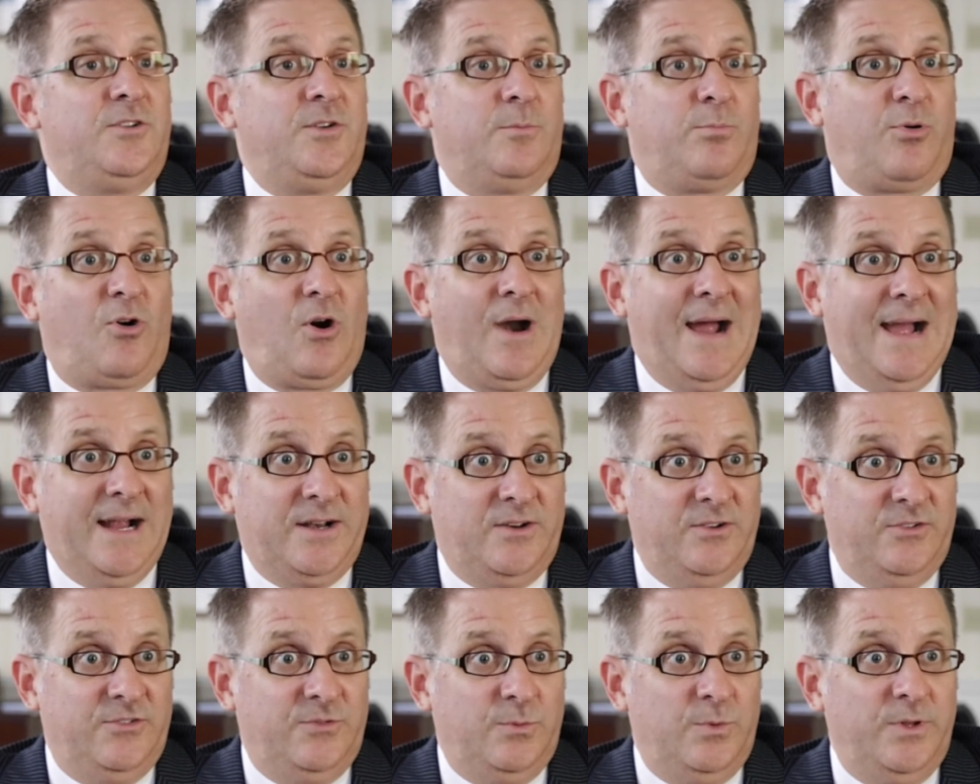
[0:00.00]
to
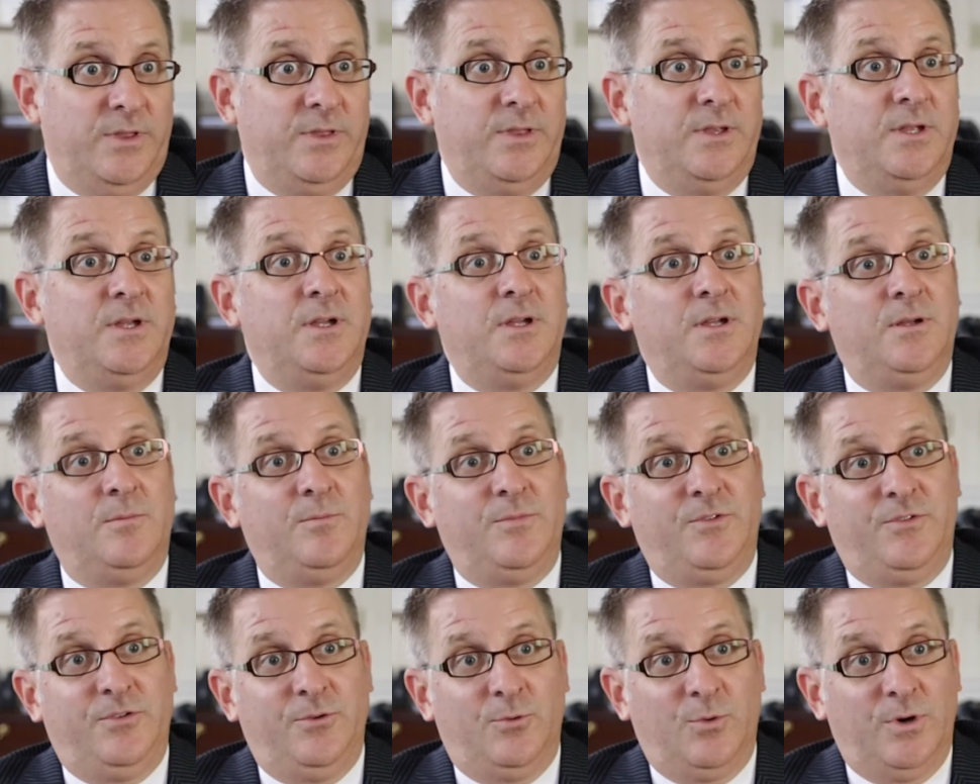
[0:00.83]
practice with
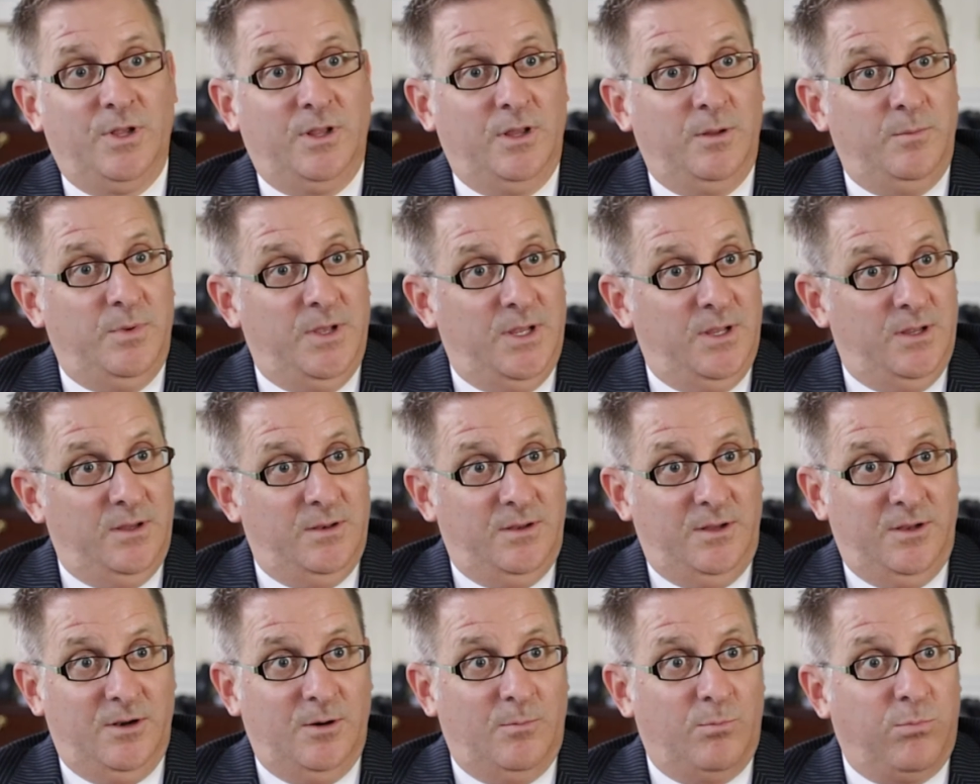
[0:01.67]
them, to really
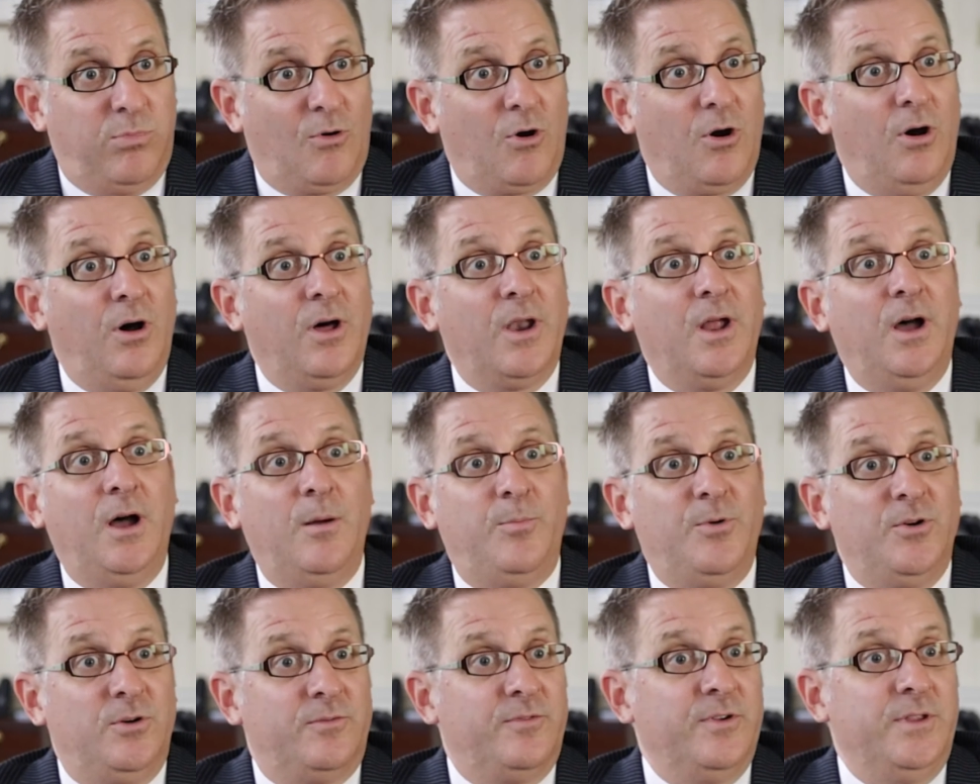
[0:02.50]
be brought
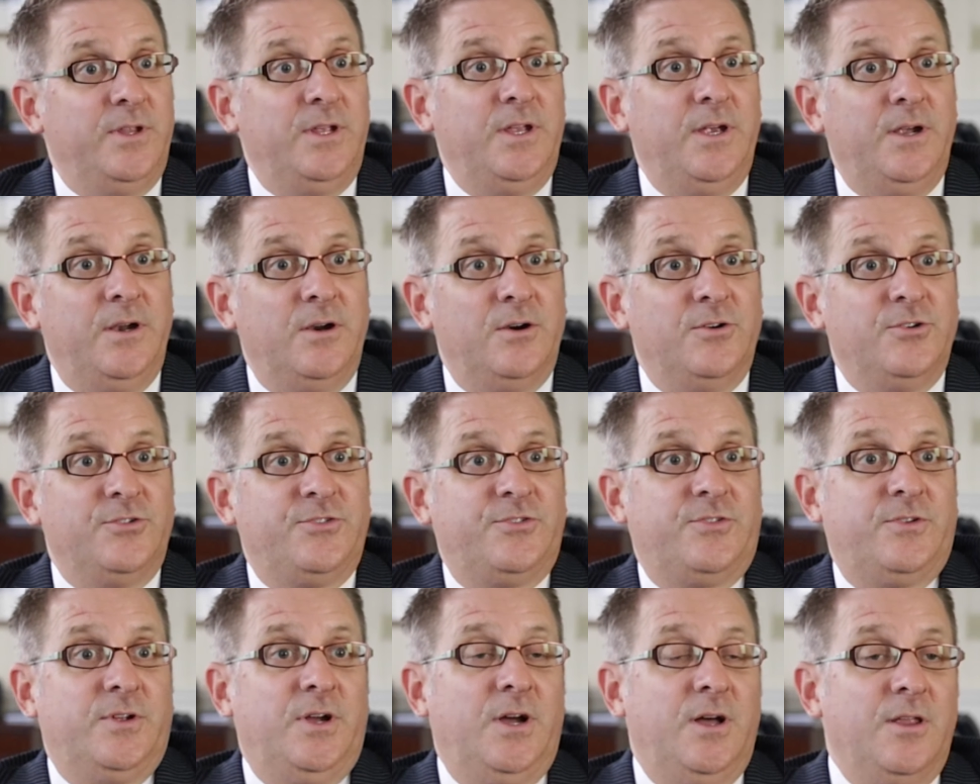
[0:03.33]
up over the
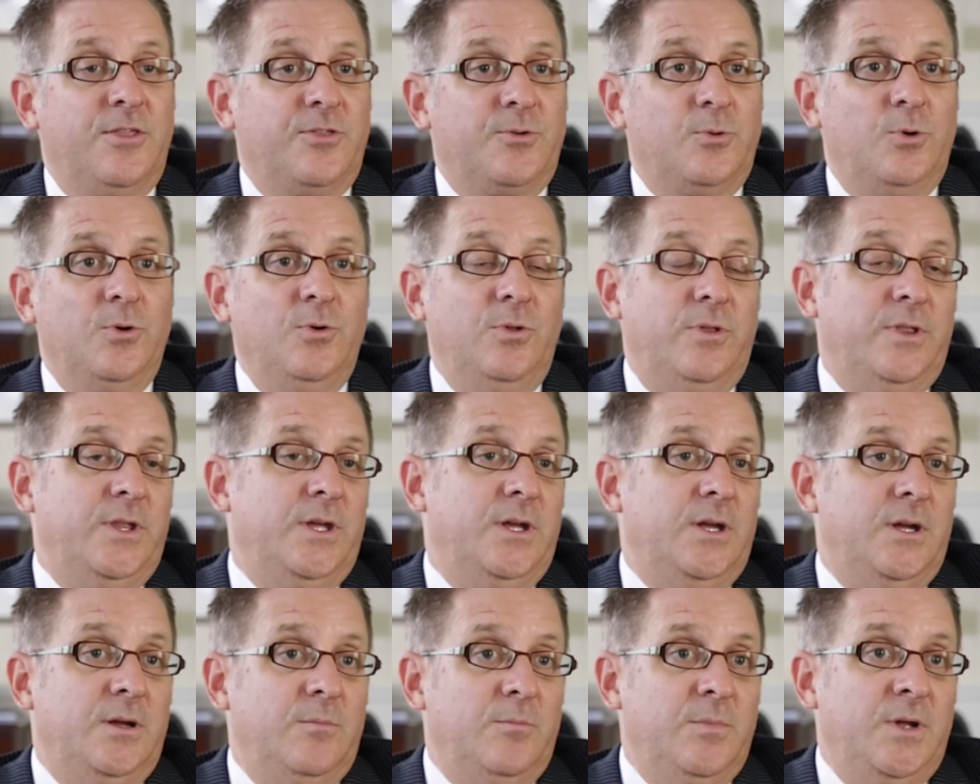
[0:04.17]
years through
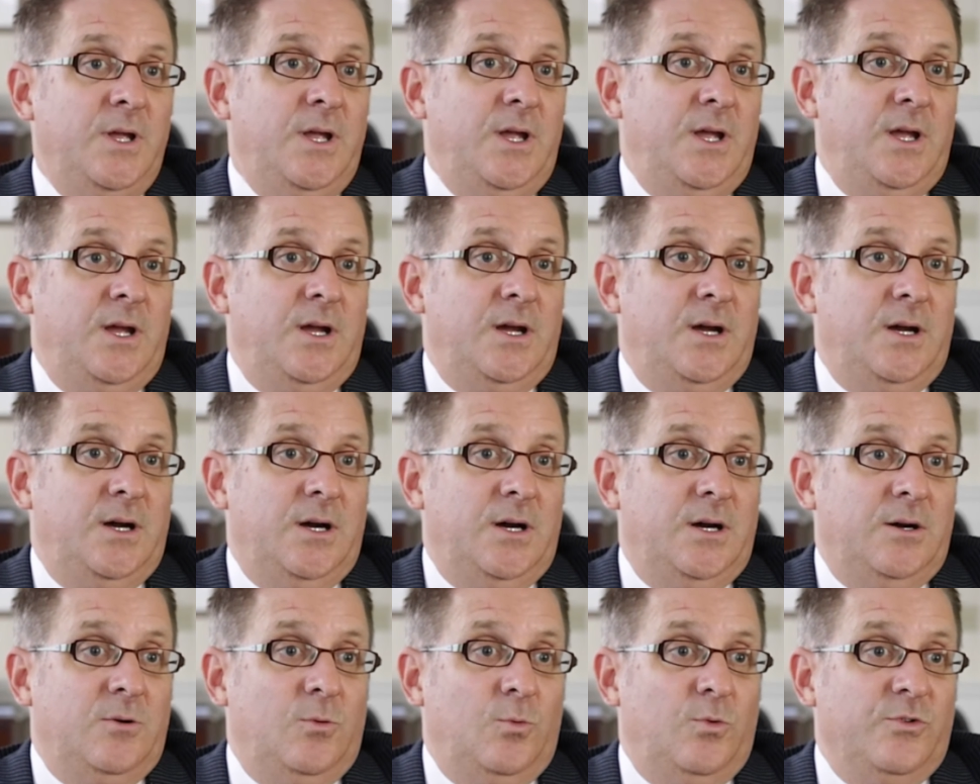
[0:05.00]
them
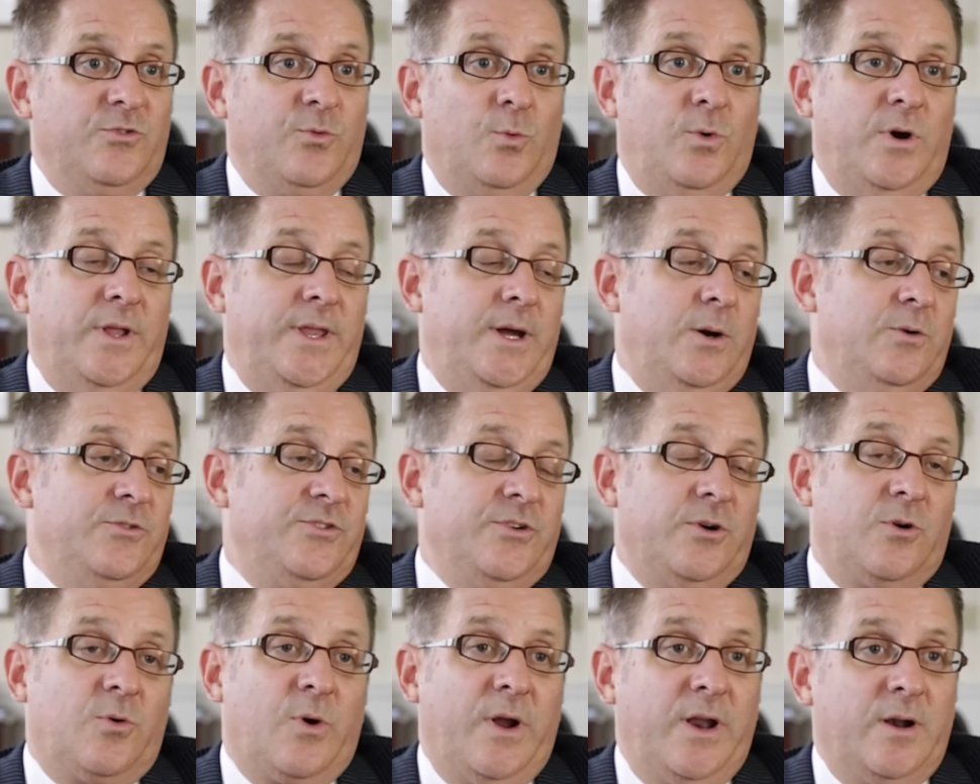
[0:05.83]
was one that
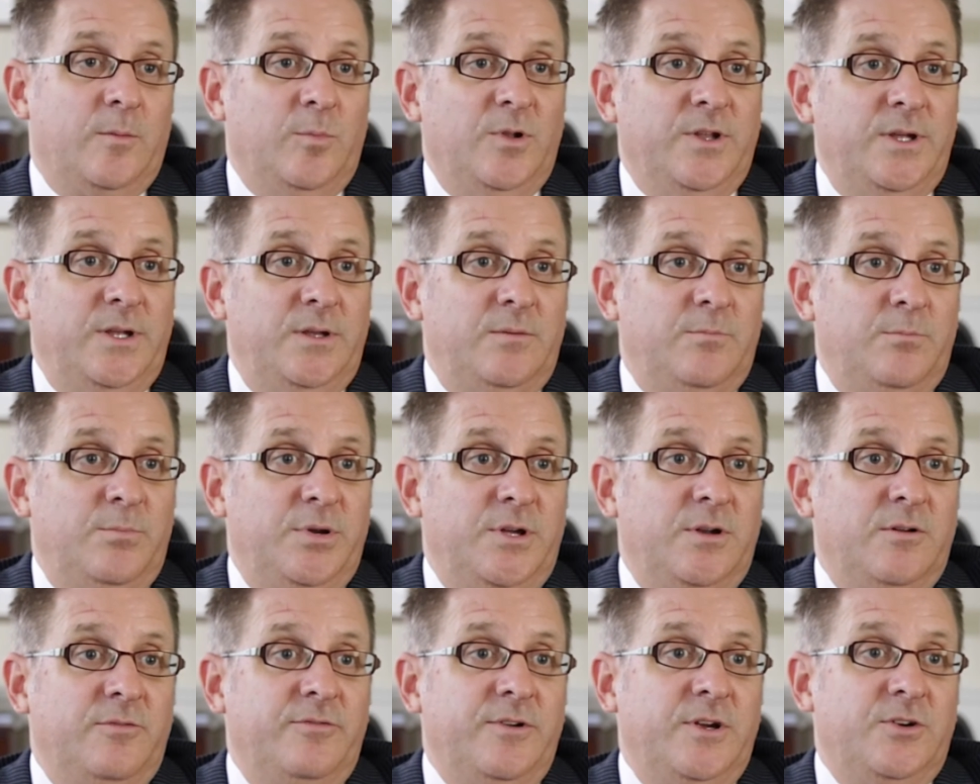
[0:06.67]
was incredibly
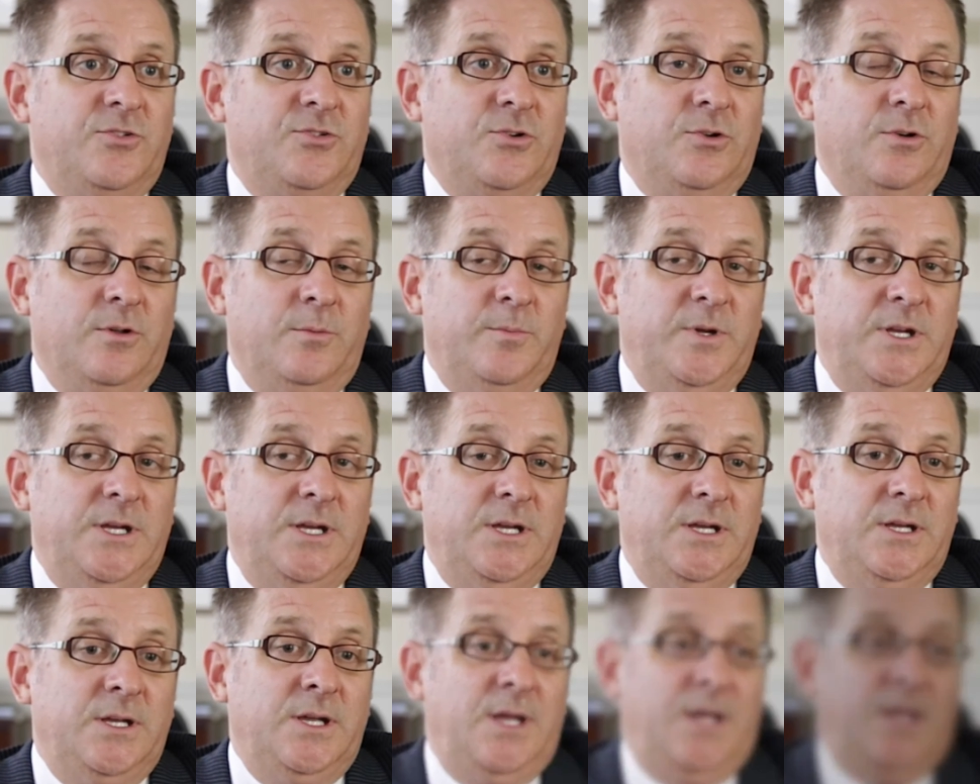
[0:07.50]
beneficial to
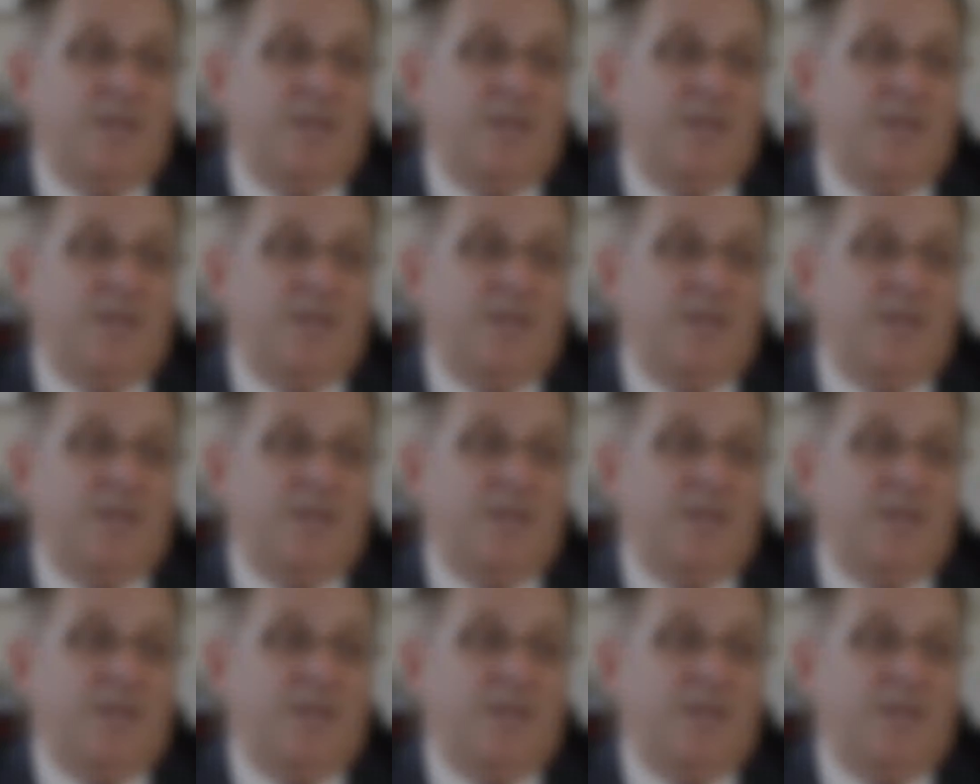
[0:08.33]
me.